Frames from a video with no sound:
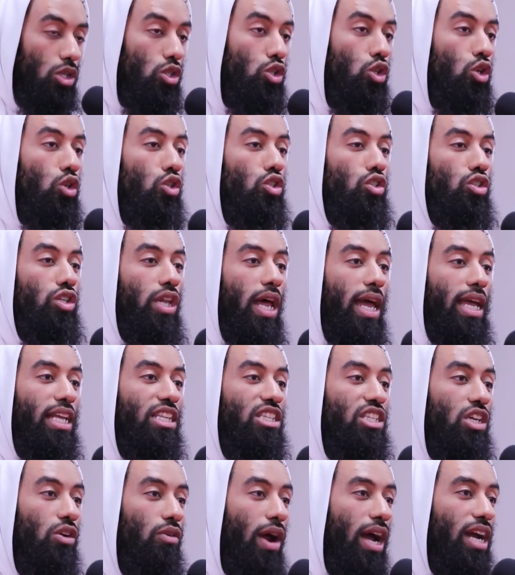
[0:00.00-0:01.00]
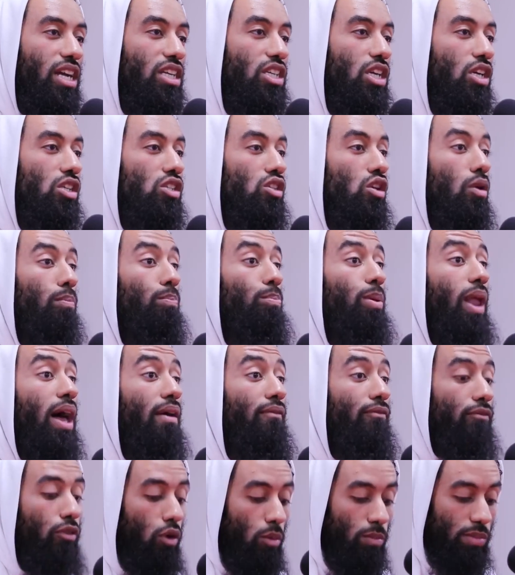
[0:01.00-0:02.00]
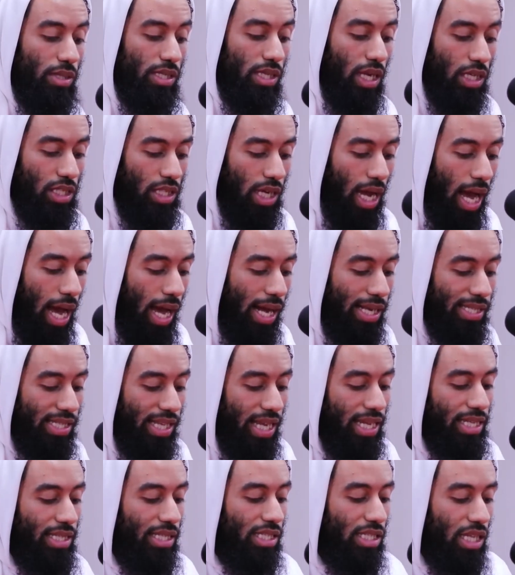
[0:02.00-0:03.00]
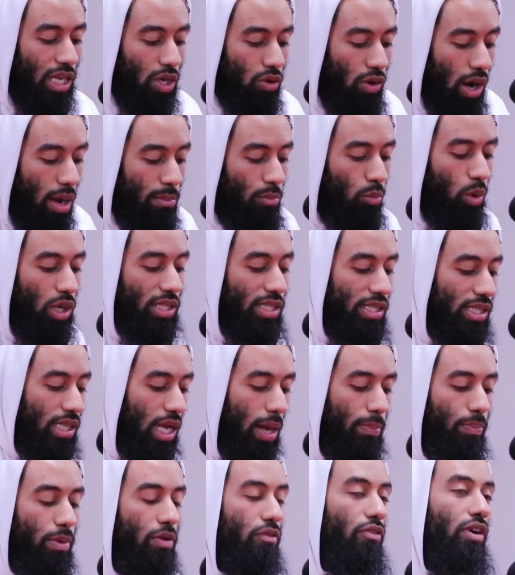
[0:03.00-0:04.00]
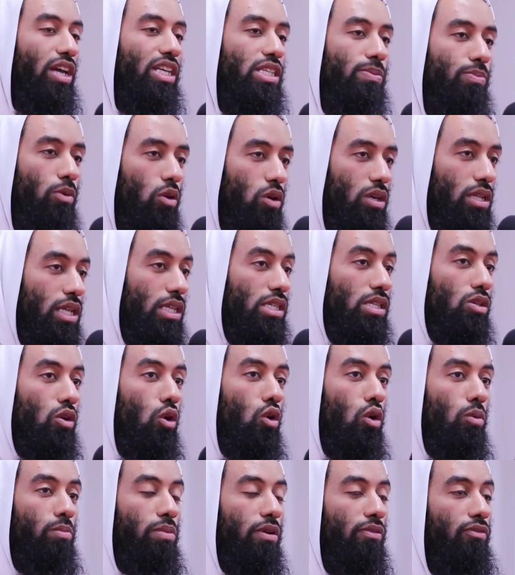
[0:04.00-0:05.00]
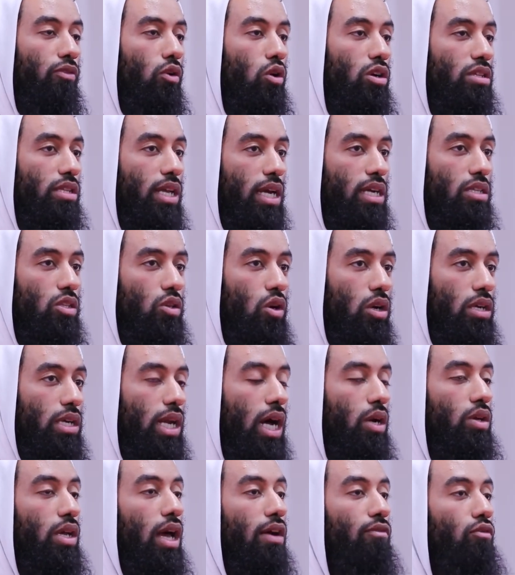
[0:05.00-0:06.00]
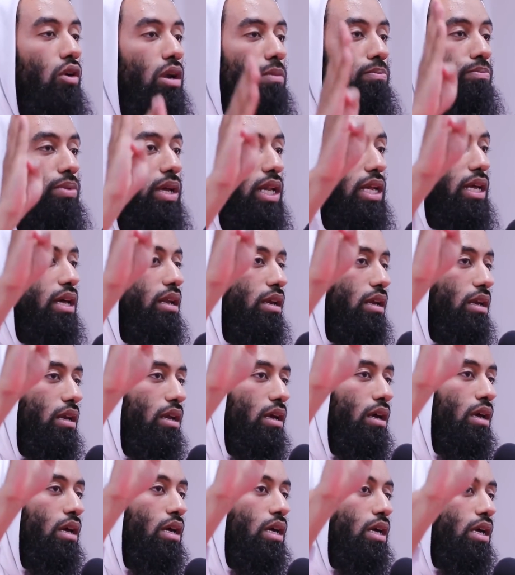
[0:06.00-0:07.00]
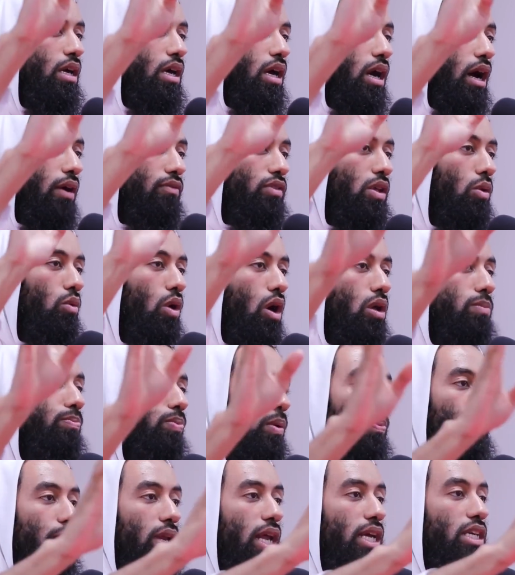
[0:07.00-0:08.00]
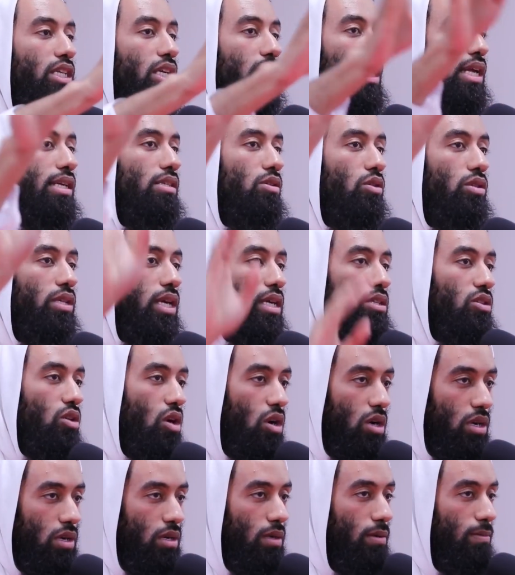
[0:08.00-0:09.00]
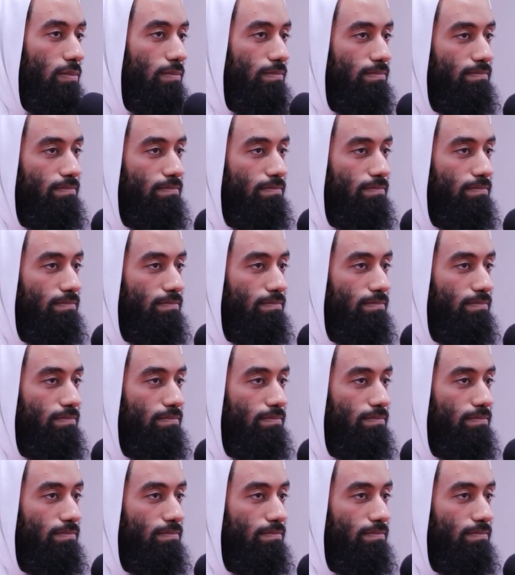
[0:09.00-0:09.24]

due to their interactions on platforms such as Instagram, WhatsApp, and Facebook. This is all before TikTok. Now you have 1 billion of the world population that is on TikTok.